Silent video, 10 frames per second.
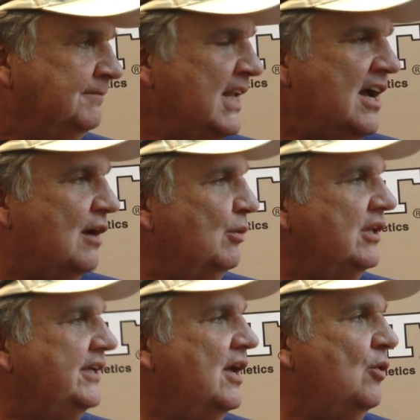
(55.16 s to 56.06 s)
No, I
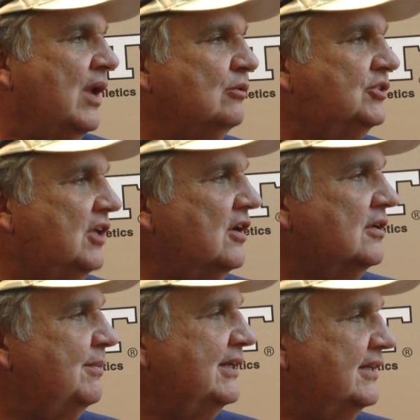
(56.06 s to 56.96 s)
really don't. I was
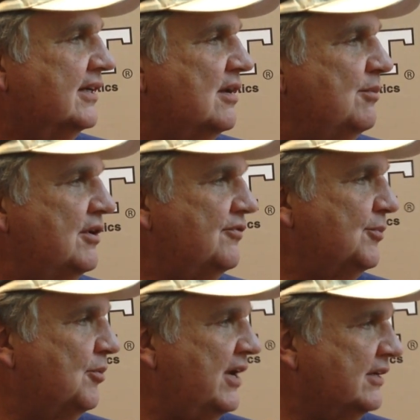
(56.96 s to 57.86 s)
talking about that coming off
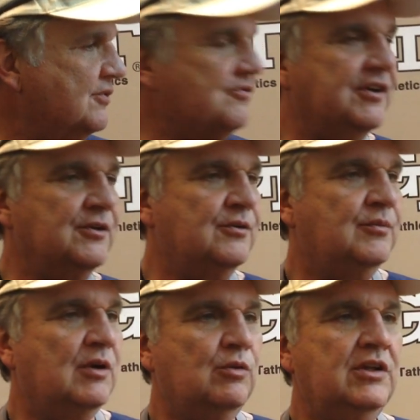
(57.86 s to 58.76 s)
the practice field.
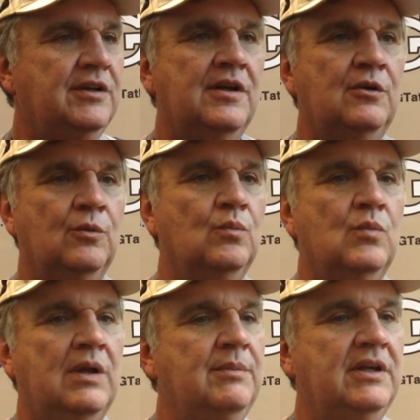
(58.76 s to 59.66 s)
I really don't.
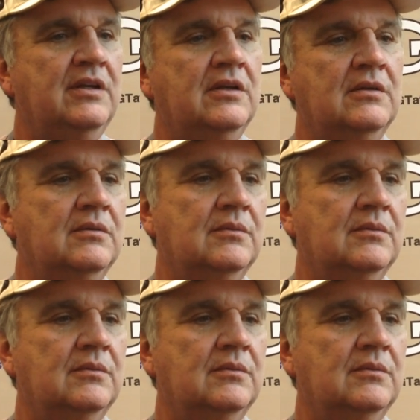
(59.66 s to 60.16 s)
I mean, there.